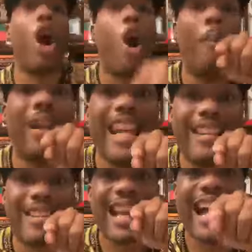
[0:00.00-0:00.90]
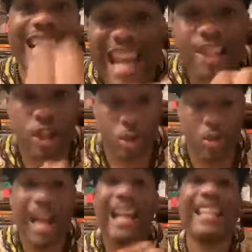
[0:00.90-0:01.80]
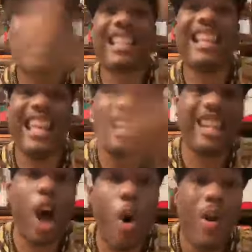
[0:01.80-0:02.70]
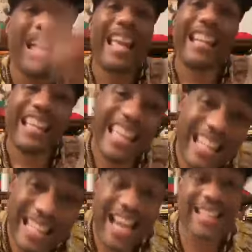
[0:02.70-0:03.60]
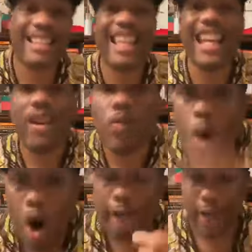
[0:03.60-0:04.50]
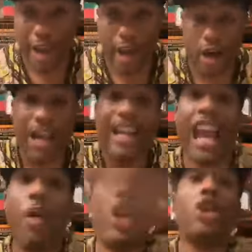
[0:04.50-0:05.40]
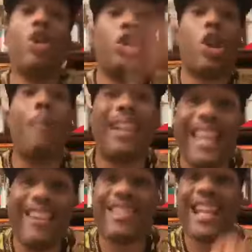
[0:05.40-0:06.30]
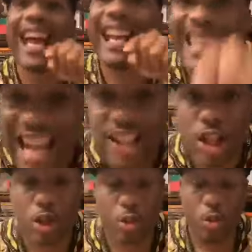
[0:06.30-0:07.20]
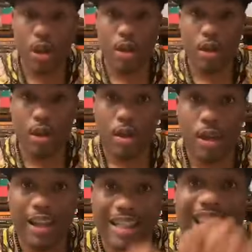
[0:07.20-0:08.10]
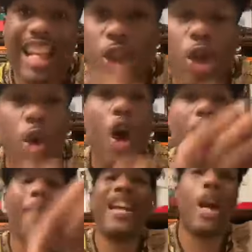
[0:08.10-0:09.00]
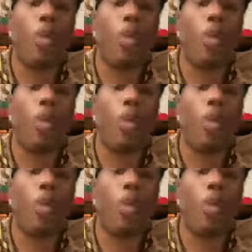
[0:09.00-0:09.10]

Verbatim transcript: own beliefs against you. That's low intensity warfare. They will use your beliefs against you to get you caught up in a